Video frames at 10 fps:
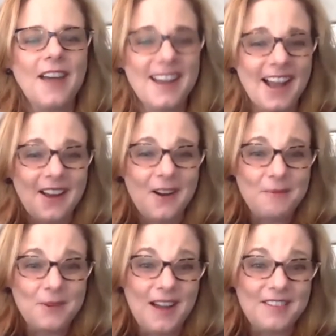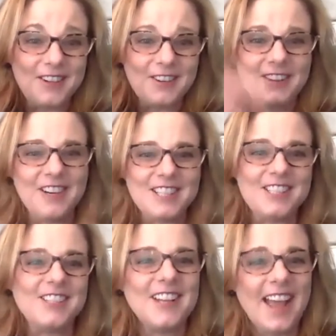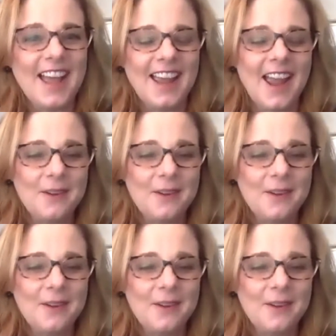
and I hope you have a great rest of your day,